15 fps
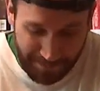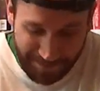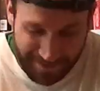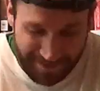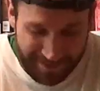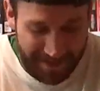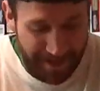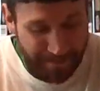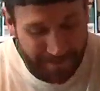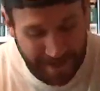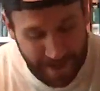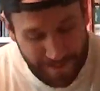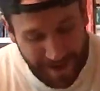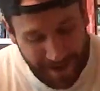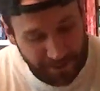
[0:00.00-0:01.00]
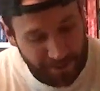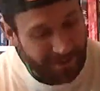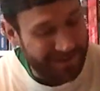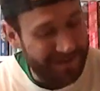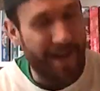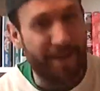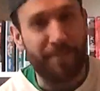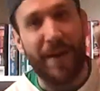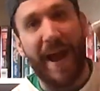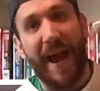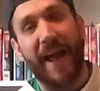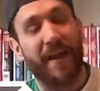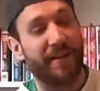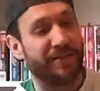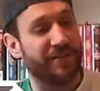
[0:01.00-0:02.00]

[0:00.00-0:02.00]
But at the same time, I don't know, it's not bad.